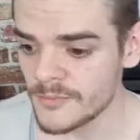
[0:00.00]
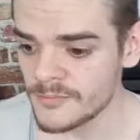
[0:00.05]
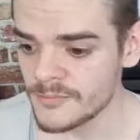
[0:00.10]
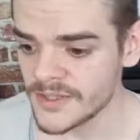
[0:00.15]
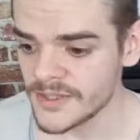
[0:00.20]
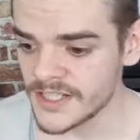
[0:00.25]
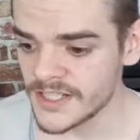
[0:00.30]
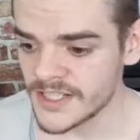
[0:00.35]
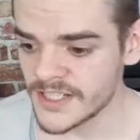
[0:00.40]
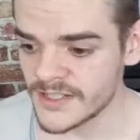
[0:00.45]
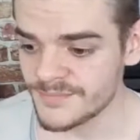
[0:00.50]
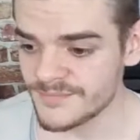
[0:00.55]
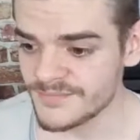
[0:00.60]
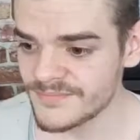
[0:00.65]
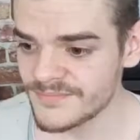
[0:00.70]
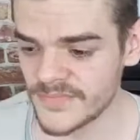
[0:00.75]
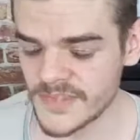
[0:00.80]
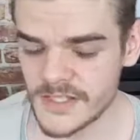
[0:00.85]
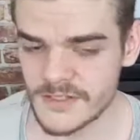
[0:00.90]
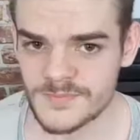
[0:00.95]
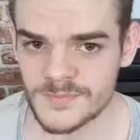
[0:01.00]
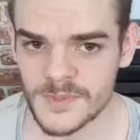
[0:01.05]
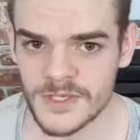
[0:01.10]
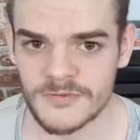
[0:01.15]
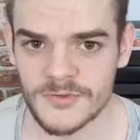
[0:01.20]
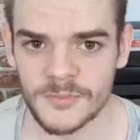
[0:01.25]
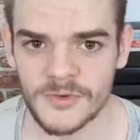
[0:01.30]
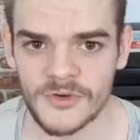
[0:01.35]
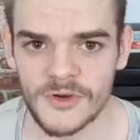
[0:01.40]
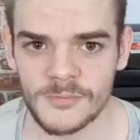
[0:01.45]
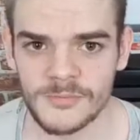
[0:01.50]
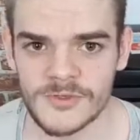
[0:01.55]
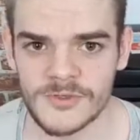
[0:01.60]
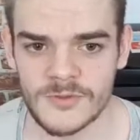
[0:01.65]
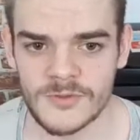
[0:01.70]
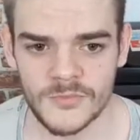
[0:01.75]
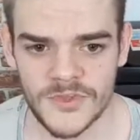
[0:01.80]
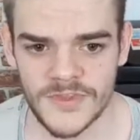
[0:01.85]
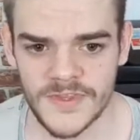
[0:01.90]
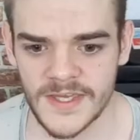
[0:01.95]
But there was a bit of a
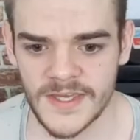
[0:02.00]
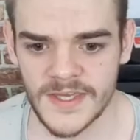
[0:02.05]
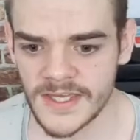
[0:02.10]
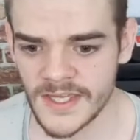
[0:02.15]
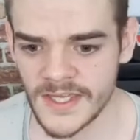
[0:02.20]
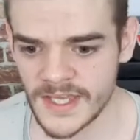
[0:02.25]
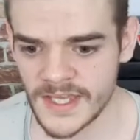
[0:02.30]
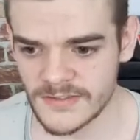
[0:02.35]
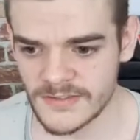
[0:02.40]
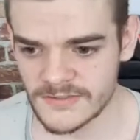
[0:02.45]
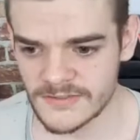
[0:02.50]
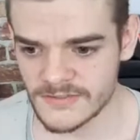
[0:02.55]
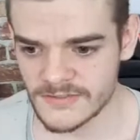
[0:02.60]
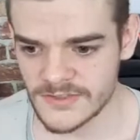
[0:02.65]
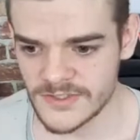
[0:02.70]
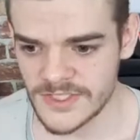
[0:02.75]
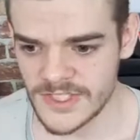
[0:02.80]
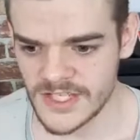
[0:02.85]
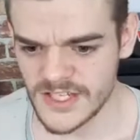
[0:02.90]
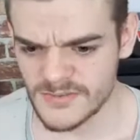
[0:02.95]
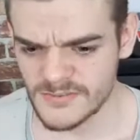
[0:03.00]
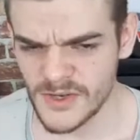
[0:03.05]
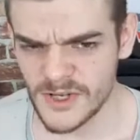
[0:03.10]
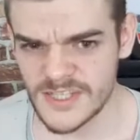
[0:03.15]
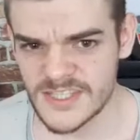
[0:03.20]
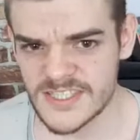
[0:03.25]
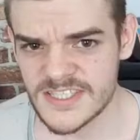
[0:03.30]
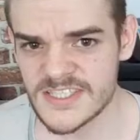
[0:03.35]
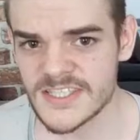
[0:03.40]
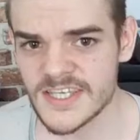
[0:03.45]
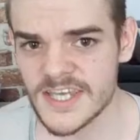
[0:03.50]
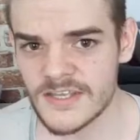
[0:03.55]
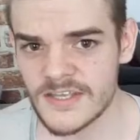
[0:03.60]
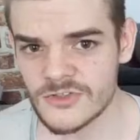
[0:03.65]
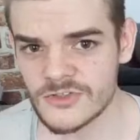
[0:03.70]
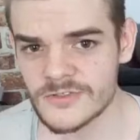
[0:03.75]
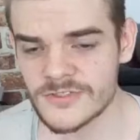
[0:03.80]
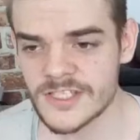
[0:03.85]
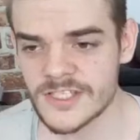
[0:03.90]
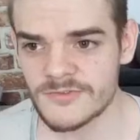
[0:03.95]
problem with it, and I
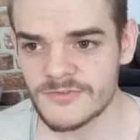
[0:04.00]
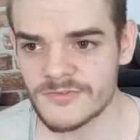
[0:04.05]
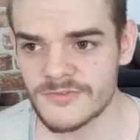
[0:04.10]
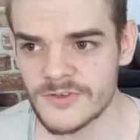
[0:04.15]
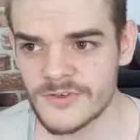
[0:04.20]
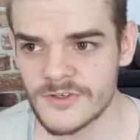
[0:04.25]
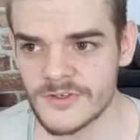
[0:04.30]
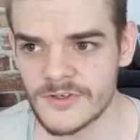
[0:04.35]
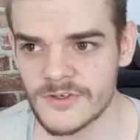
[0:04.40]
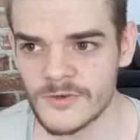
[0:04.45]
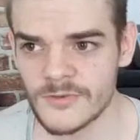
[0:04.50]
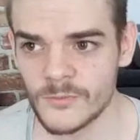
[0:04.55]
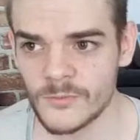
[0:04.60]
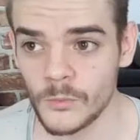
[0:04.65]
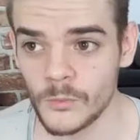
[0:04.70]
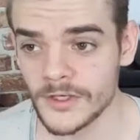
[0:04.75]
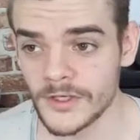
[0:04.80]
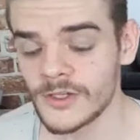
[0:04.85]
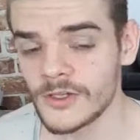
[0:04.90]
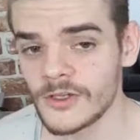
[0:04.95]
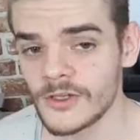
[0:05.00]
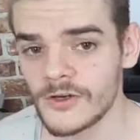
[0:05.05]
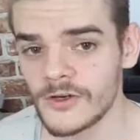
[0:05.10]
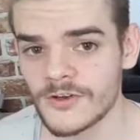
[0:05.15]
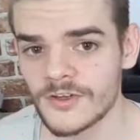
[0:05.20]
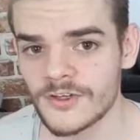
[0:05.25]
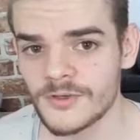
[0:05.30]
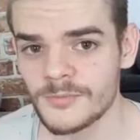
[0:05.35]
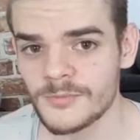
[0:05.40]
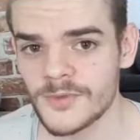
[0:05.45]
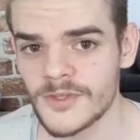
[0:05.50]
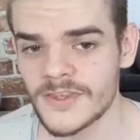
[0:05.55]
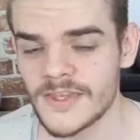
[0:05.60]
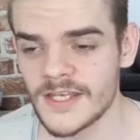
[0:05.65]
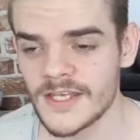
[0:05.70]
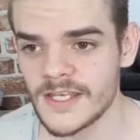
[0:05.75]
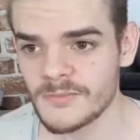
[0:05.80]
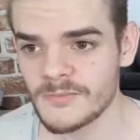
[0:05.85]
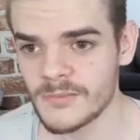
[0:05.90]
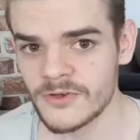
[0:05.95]
scheduled it for 1 o'clock, but
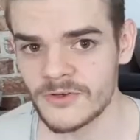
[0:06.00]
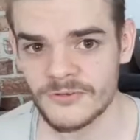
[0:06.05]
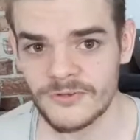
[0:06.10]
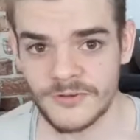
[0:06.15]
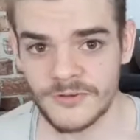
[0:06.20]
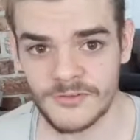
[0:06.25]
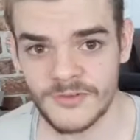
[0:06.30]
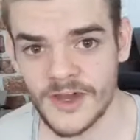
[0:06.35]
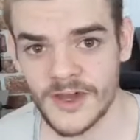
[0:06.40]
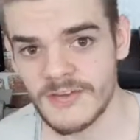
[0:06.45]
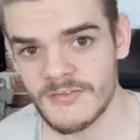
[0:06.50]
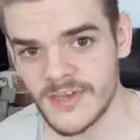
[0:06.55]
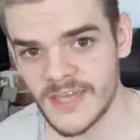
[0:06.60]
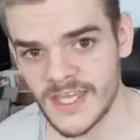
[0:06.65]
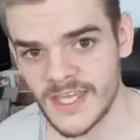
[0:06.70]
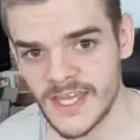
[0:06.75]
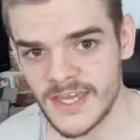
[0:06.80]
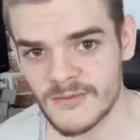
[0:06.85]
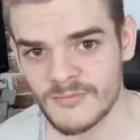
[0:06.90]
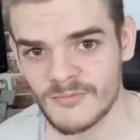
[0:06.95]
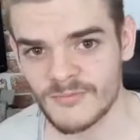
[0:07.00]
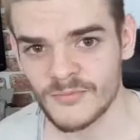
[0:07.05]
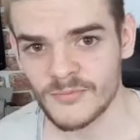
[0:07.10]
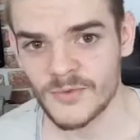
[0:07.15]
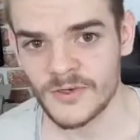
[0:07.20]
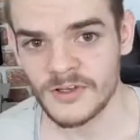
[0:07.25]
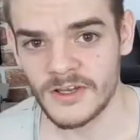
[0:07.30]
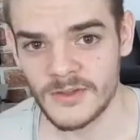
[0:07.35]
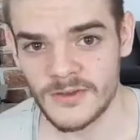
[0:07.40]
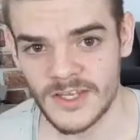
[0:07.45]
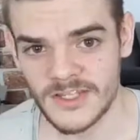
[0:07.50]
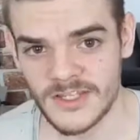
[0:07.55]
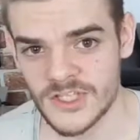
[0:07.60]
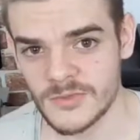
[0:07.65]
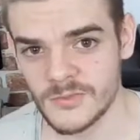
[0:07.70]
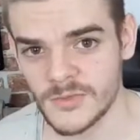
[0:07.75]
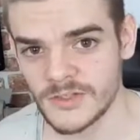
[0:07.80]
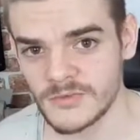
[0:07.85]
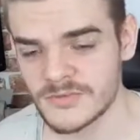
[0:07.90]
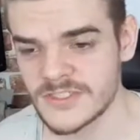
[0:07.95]
then it put for 5 a.m. when I
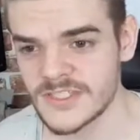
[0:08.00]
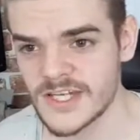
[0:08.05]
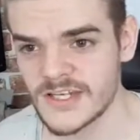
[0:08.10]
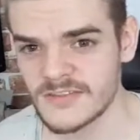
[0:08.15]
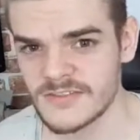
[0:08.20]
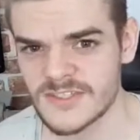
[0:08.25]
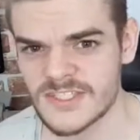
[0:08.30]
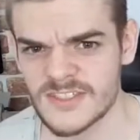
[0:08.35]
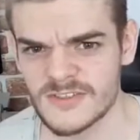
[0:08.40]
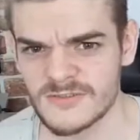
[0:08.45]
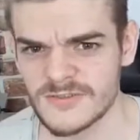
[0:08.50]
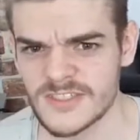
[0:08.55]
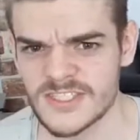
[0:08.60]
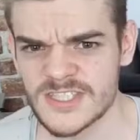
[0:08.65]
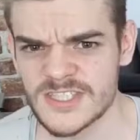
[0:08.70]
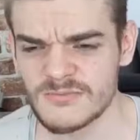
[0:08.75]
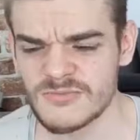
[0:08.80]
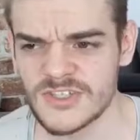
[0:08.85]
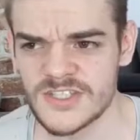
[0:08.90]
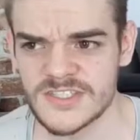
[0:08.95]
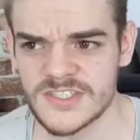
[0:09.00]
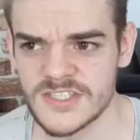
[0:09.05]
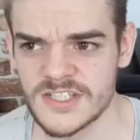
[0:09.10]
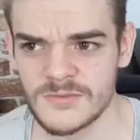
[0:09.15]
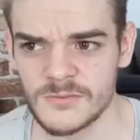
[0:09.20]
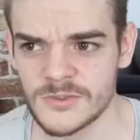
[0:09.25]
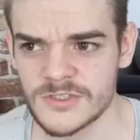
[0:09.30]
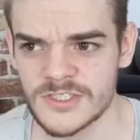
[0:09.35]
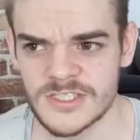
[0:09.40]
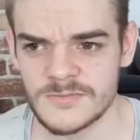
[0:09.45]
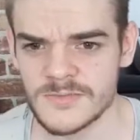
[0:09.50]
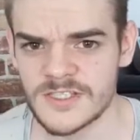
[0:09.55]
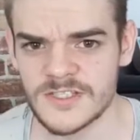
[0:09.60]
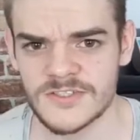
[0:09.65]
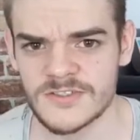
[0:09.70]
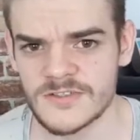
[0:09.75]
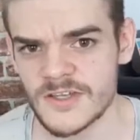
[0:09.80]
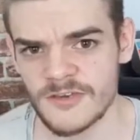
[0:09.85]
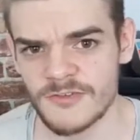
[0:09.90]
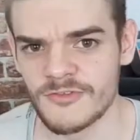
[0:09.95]
actually went on Dunn. So for some reason, he wanted me to
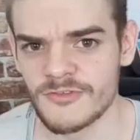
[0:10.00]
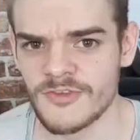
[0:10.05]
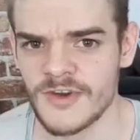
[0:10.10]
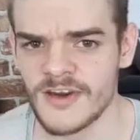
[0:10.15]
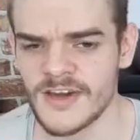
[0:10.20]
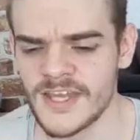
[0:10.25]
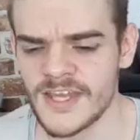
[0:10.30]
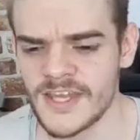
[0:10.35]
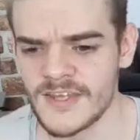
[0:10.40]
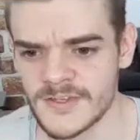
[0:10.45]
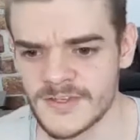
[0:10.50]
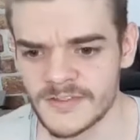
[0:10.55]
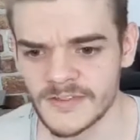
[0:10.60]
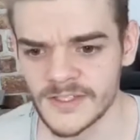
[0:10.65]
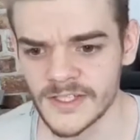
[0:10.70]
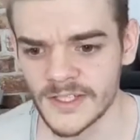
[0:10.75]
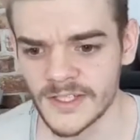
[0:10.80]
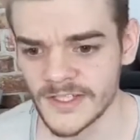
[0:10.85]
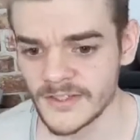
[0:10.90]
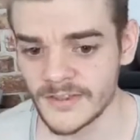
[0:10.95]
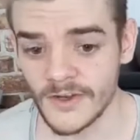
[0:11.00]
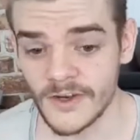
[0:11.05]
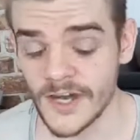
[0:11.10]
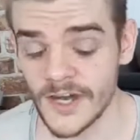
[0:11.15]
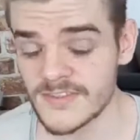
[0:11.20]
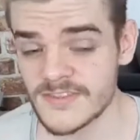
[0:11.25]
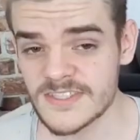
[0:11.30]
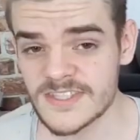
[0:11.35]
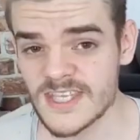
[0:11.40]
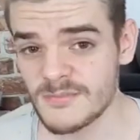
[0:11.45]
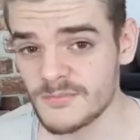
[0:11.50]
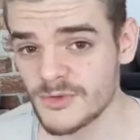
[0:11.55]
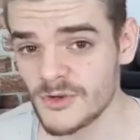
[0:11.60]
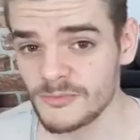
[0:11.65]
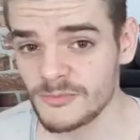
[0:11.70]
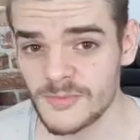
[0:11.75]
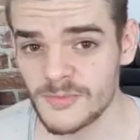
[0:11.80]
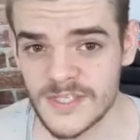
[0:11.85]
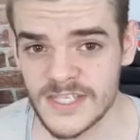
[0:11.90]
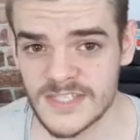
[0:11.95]
do it at 5, and I had the same
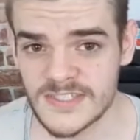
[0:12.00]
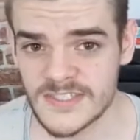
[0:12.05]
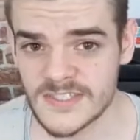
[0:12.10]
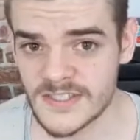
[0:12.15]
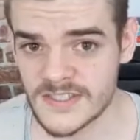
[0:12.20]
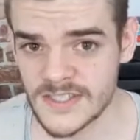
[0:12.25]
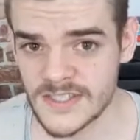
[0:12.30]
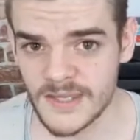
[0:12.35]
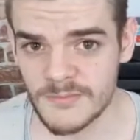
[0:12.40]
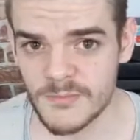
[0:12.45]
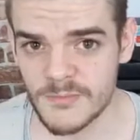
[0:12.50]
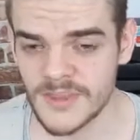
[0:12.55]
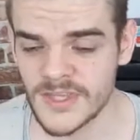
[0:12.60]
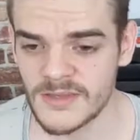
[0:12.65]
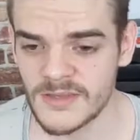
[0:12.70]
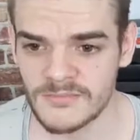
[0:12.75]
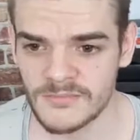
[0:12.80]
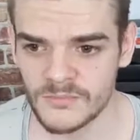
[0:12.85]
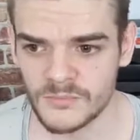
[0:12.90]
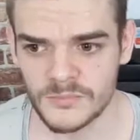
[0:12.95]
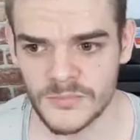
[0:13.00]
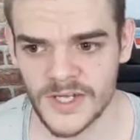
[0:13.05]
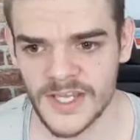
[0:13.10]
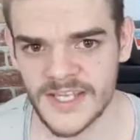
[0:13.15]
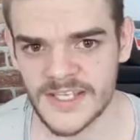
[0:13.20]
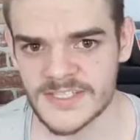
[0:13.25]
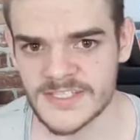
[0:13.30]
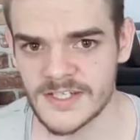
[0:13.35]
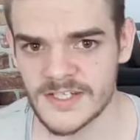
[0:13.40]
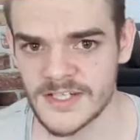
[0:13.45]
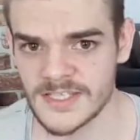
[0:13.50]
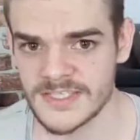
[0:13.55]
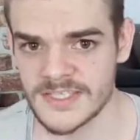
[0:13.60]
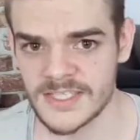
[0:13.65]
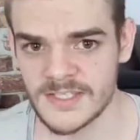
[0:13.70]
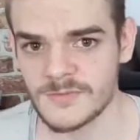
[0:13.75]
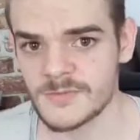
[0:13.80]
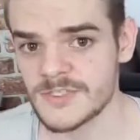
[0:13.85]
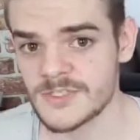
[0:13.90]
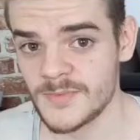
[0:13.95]
problem yesterday, but then my
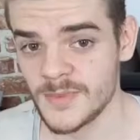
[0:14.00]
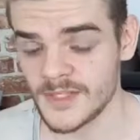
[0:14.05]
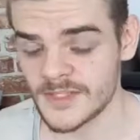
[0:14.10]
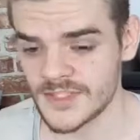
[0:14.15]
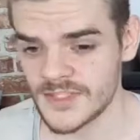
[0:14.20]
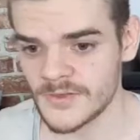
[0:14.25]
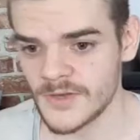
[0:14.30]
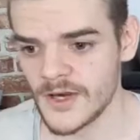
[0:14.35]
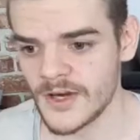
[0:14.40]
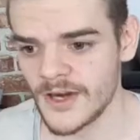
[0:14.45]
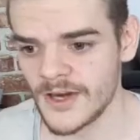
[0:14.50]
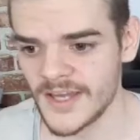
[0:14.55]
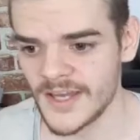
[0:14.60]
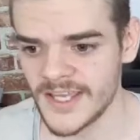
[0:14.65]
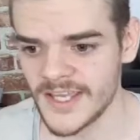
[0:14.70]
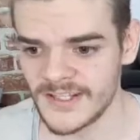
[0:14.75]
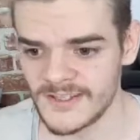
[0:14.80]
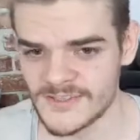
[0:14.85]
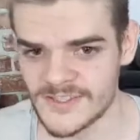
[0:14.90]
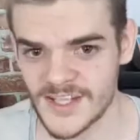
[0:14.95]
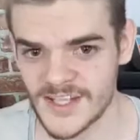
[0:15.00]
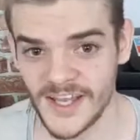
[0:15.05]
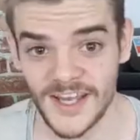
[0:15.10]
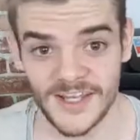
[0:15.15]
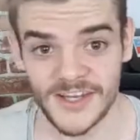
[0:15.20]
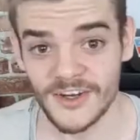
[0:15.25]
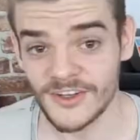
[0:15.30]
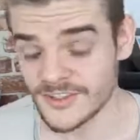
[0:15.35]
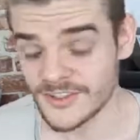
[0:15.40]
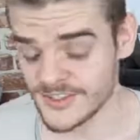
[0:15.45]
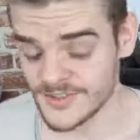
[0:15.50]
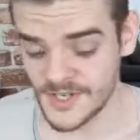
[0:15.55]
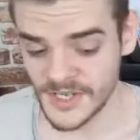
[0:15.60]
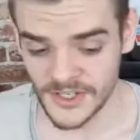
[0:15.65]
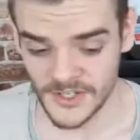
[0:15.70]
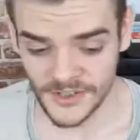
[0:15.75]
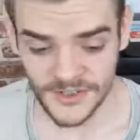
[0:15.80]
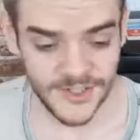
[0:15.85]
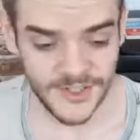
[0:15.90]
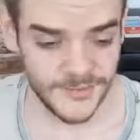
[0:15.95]
anxiety was a bit too high, and I was like, I can't do it, I
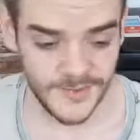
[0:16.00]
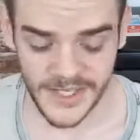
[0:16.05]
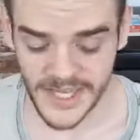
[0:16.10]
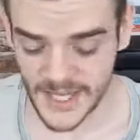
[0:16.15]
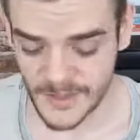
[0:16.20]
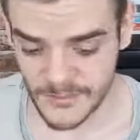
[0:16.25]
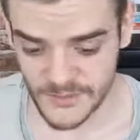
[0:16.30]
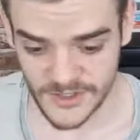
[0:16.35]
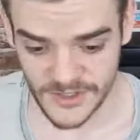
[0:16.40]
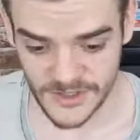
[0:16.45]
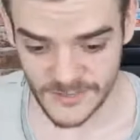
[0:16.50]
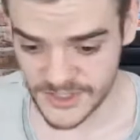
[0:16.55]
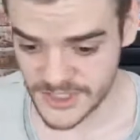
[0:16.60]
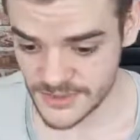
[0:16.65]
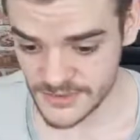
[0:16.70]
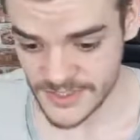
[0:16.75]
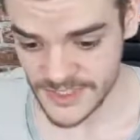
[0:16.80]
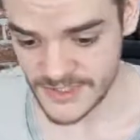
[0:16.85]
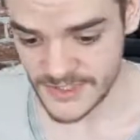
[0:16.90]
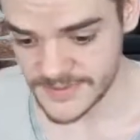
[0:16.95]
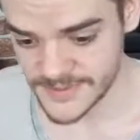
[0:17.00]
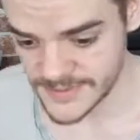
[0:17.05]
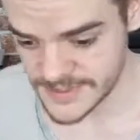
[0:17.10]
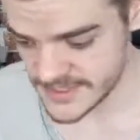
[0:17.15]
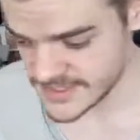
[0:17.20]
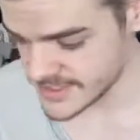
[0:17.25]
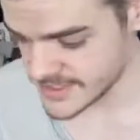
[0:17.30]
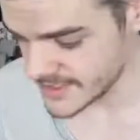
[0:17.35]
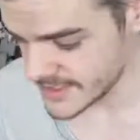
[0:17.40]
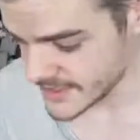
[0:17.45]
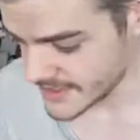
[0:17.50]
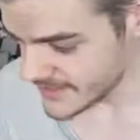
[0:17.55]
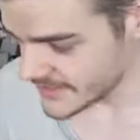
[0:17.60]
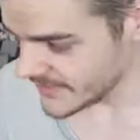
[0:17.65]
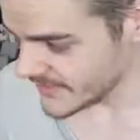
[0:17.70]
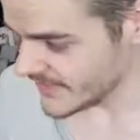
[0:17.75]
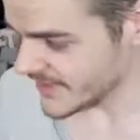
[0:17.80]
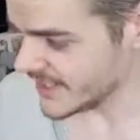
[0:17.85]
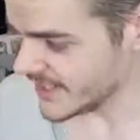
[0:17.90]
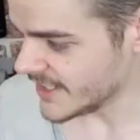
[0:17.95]
can't go on camera, I'm too nervous.
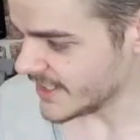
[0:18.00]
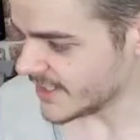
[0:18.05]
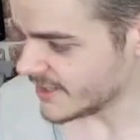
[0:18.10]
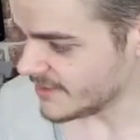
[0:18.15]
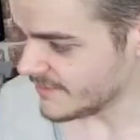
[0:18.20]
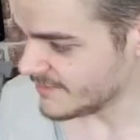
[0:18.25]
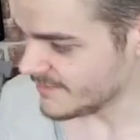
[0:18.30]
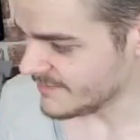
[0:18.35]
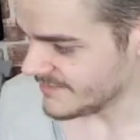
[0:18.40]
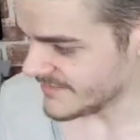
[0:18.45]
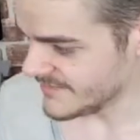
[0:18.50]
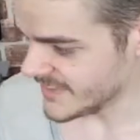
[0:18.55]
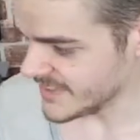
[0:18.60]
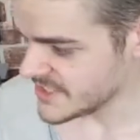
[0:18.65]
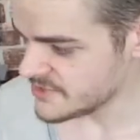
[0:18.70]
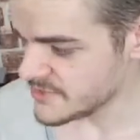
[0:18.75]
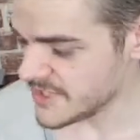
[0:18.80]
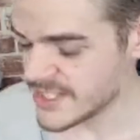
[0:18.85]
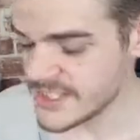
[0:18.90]
Because my